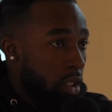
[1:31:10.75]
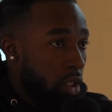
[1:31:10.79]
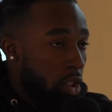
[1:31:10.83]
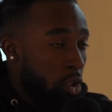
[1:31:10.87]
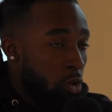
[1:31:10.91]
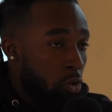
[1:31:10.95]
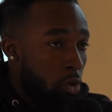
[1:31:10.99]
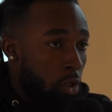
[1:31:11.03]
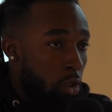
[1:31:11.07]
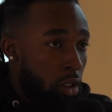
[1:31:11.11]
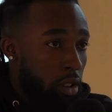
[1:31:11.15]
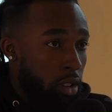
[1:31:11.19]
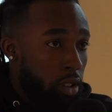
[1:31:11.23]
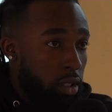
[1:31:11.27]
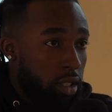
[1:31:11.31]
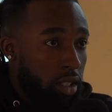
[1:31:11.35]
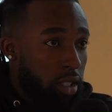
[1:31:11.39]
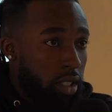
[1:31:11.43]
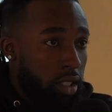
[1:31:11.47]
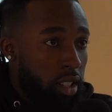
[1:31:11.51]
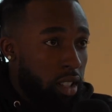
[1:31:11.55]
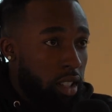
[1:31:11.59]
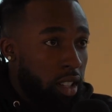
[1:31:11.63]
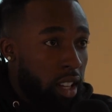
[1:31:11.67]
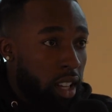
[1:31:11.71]
who weren't
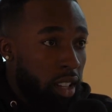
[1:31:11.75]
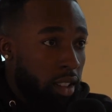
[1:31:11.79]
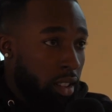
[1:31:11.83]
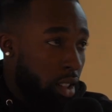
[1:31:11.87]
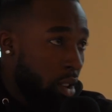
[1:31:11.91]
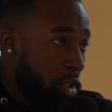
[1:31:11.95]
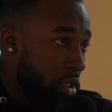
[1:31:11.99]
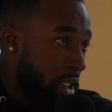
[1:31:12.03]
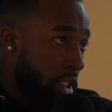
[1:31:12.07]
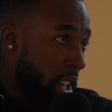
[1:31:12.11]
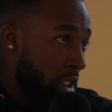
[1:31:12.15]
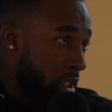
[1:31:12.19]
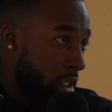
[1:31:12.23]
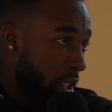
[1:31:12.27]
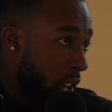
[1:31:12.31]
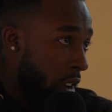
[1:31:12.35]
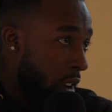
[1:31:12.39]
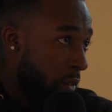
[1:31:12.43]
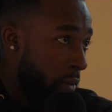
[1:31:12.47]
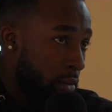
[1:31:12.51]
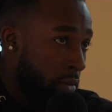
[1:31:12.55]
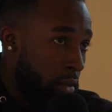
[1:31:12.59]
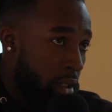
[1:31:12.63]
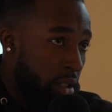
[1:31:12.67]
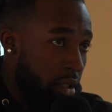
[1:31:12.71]
getting that love from